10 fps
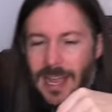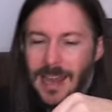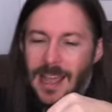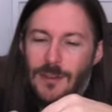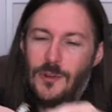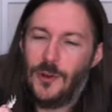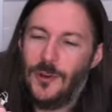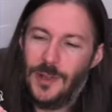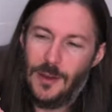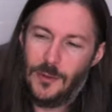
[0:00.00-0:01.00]
And if
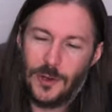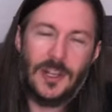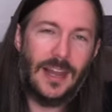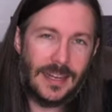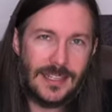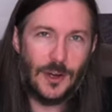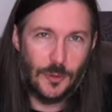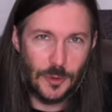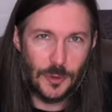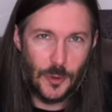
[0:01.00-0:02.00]
you're if you're collecting
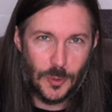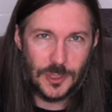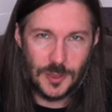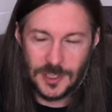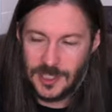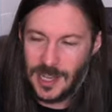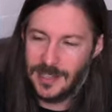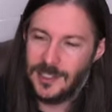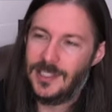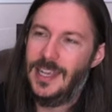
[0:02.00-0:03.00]
over the course of the
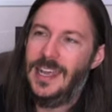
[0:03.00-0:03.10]
sets,